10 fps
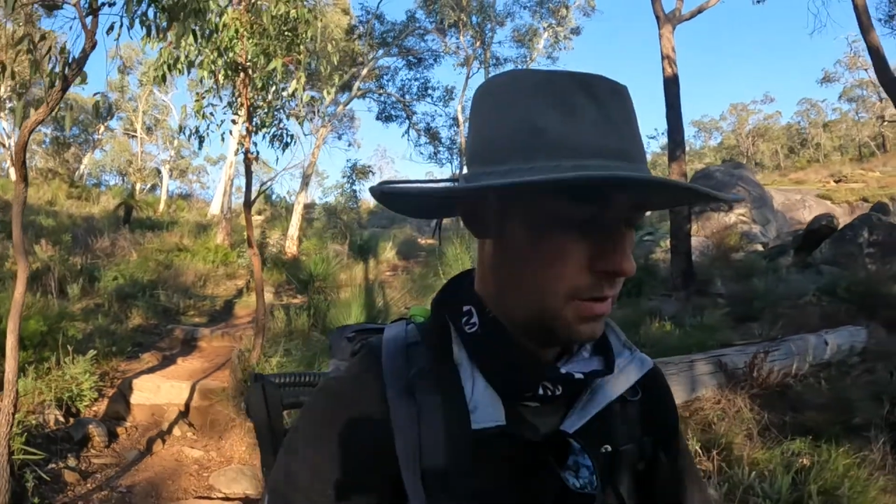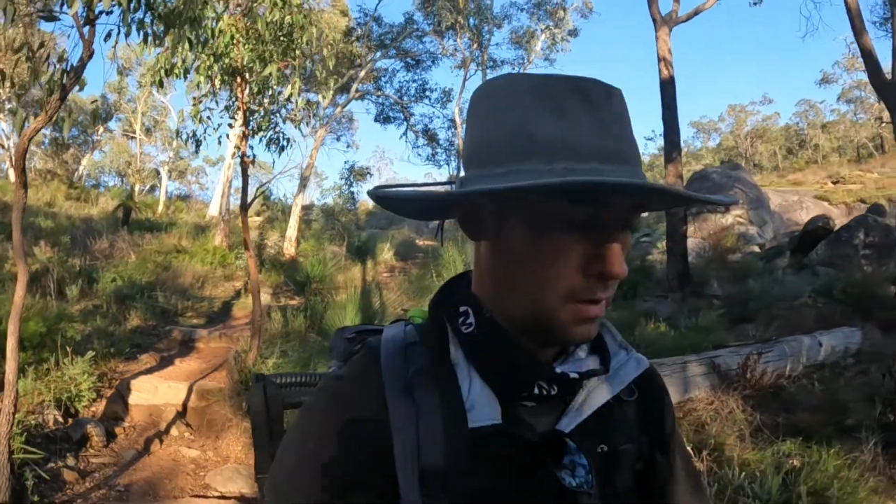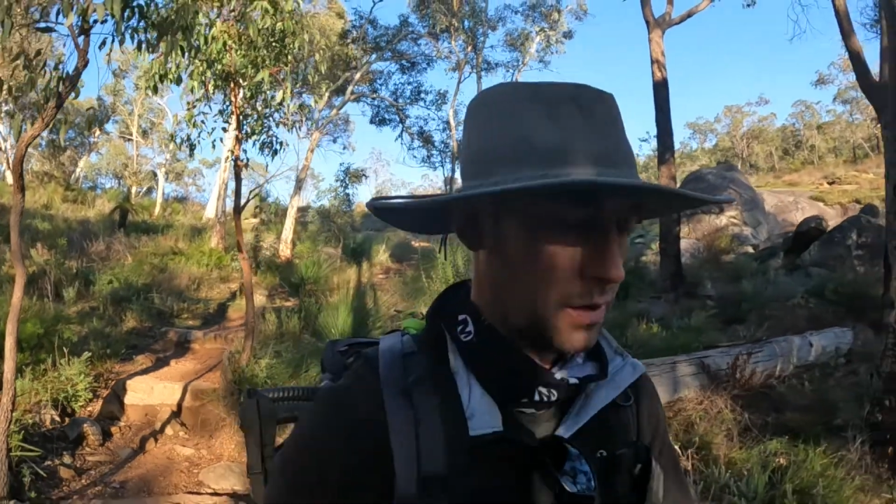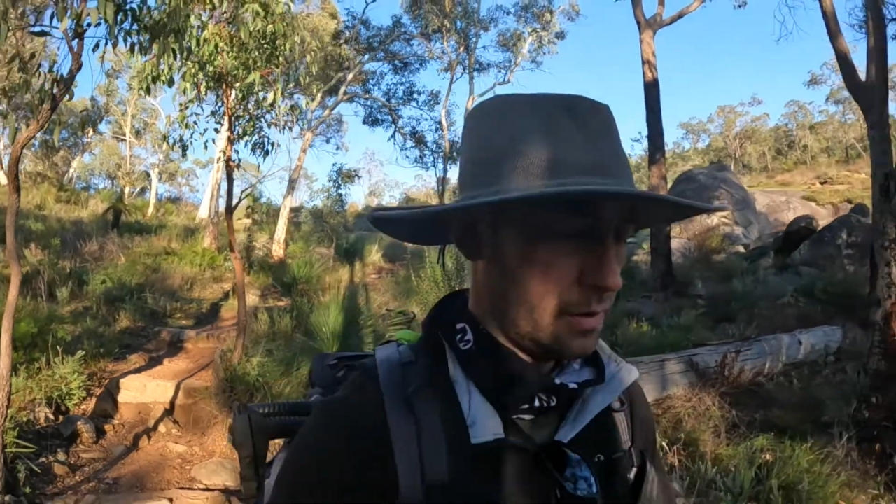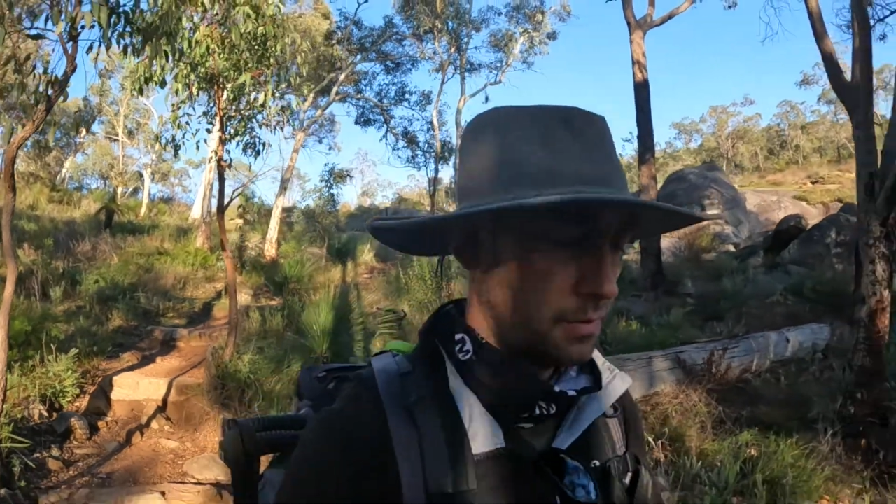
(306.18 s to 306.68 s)

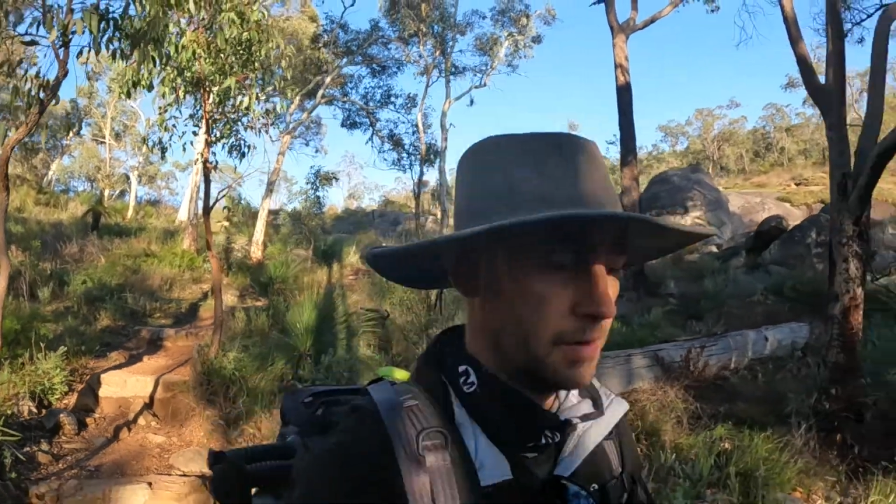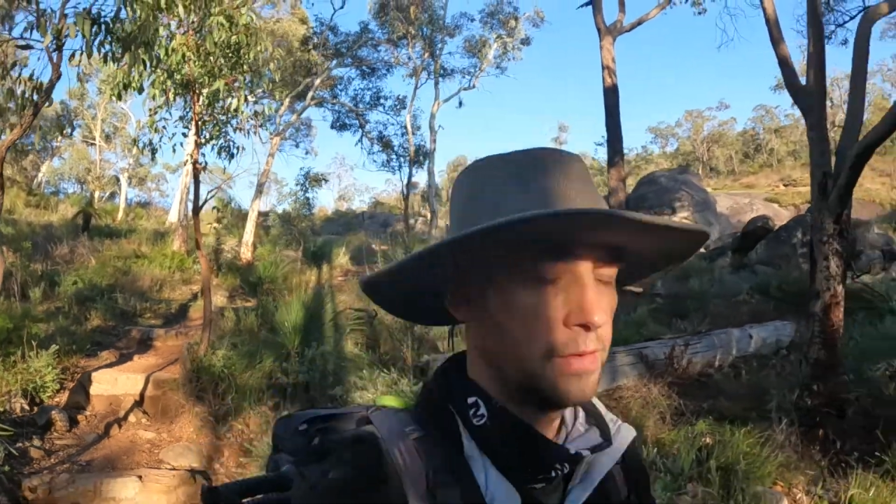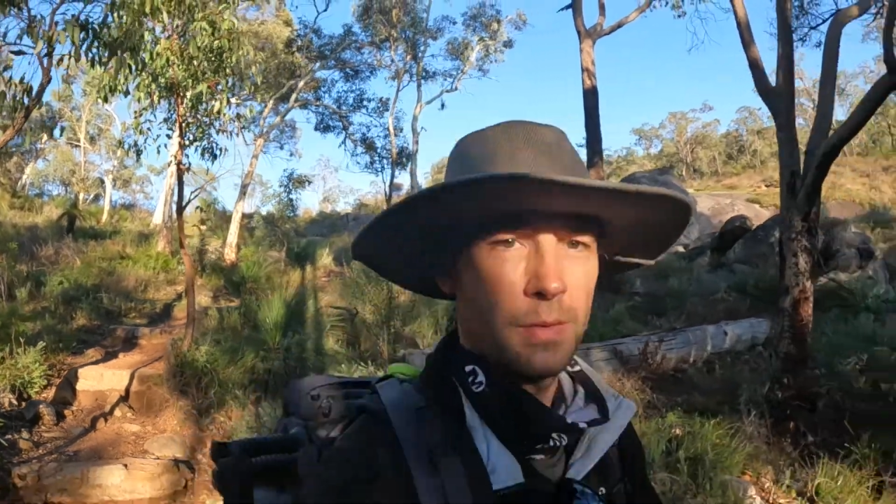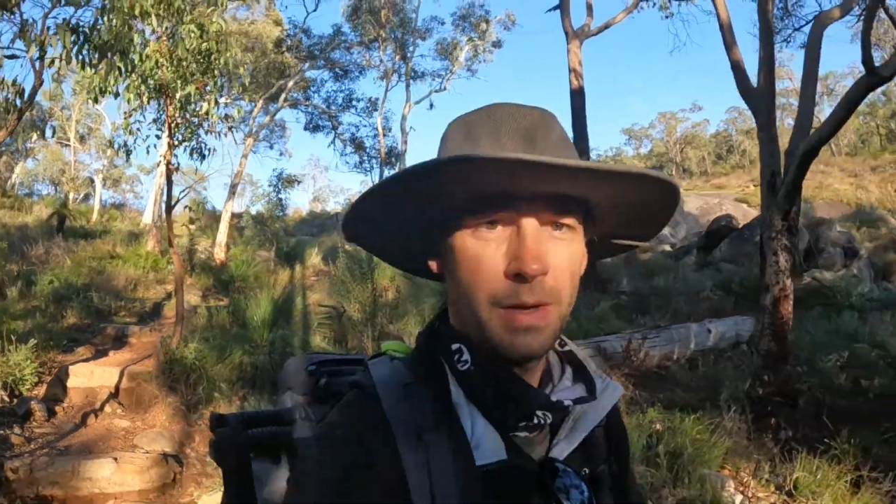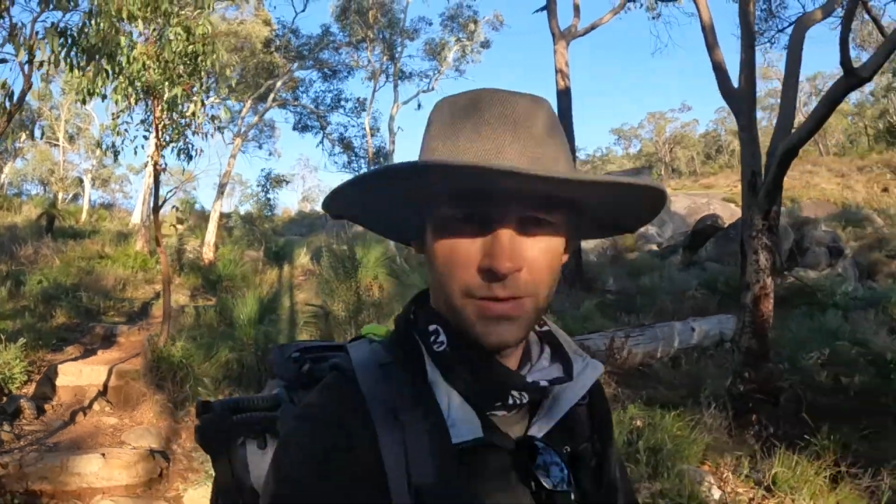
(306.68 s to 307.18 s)
Alright, I've
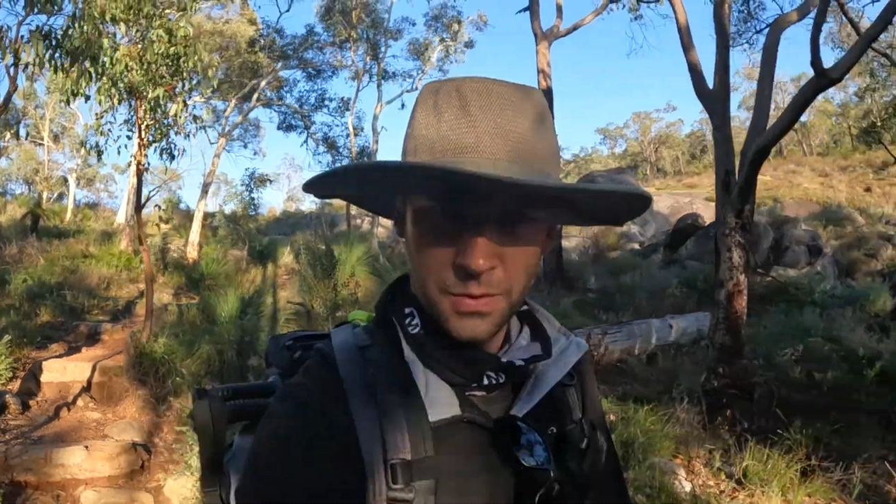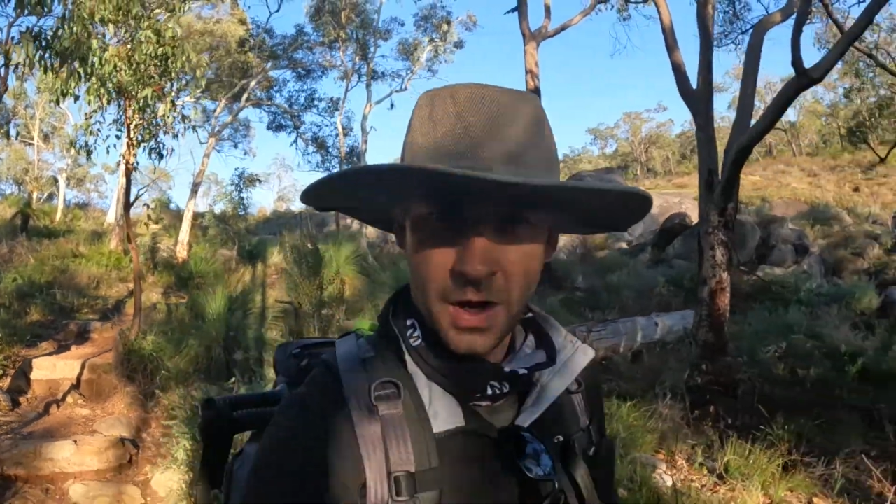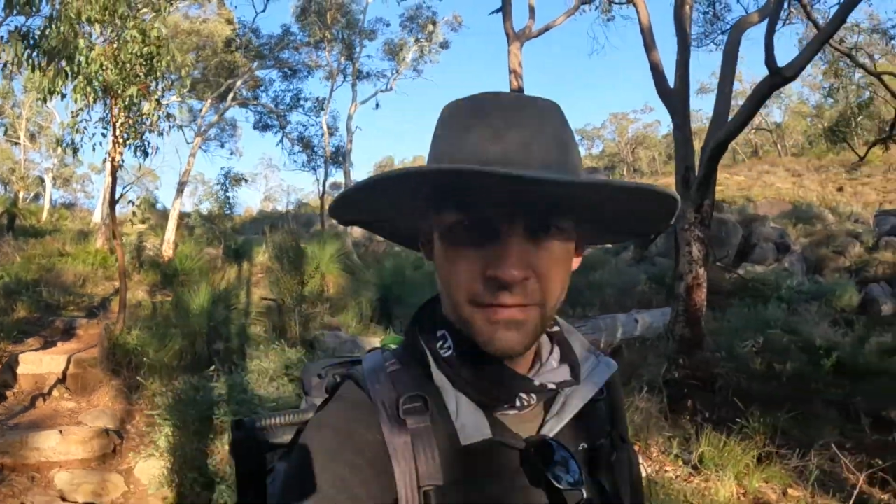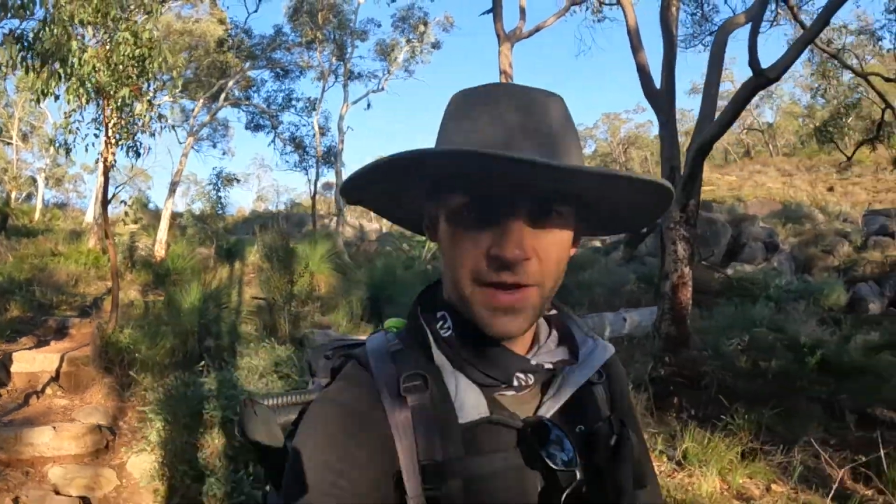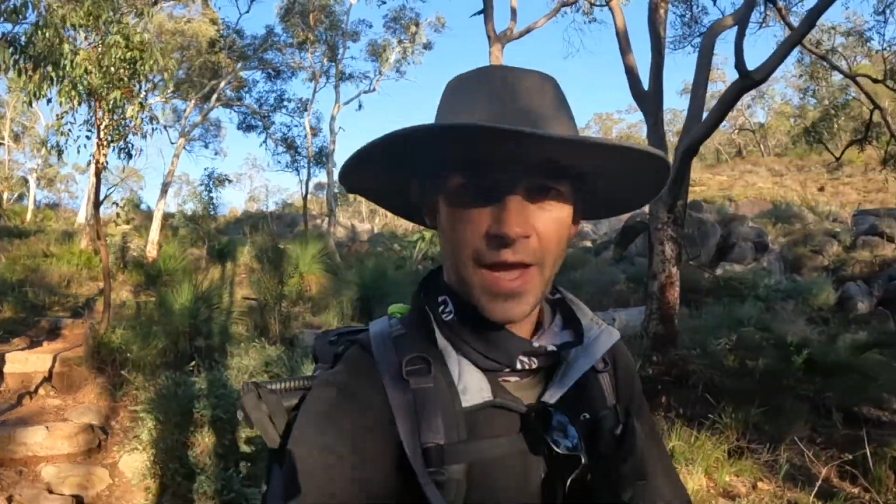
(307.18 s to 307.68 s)
done about
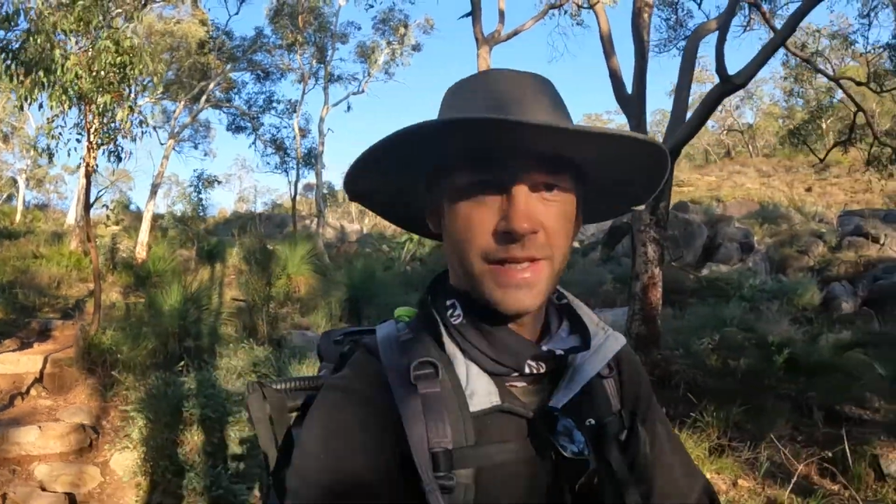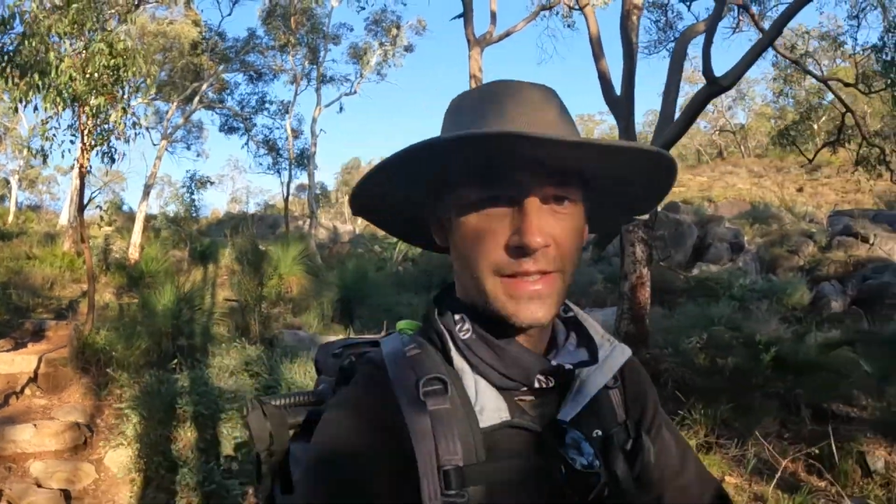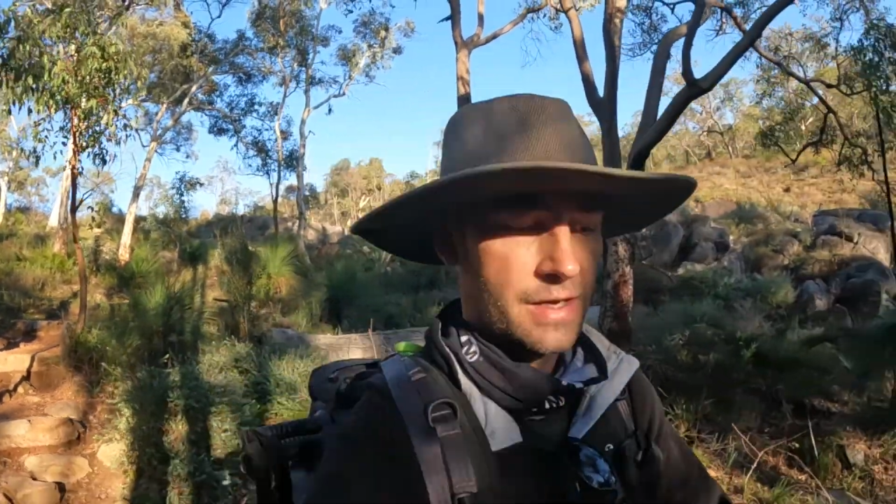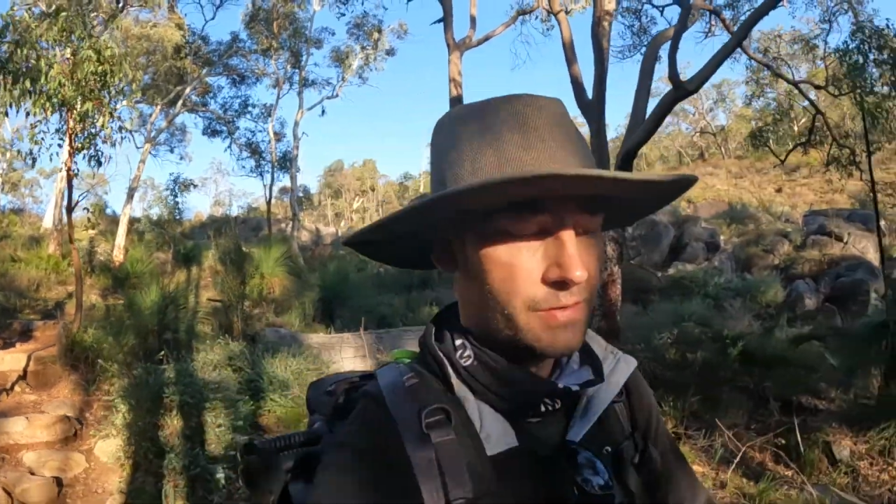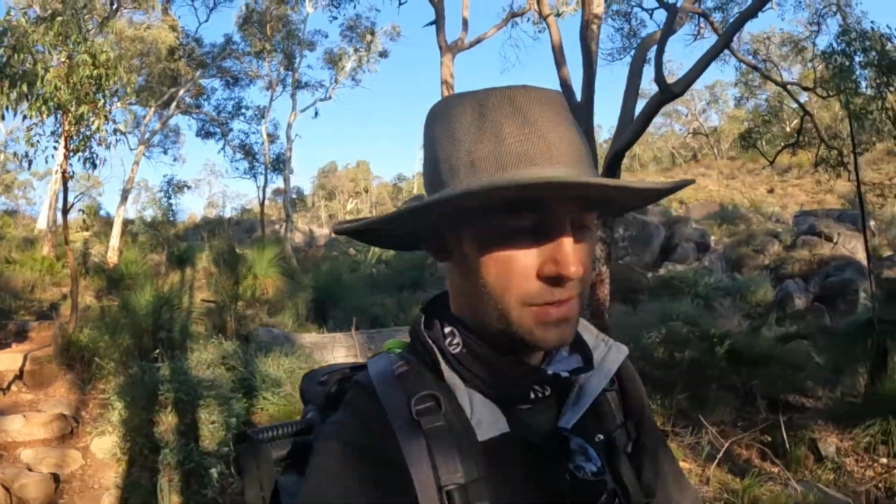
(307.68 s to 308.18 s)
2.5 Ks now,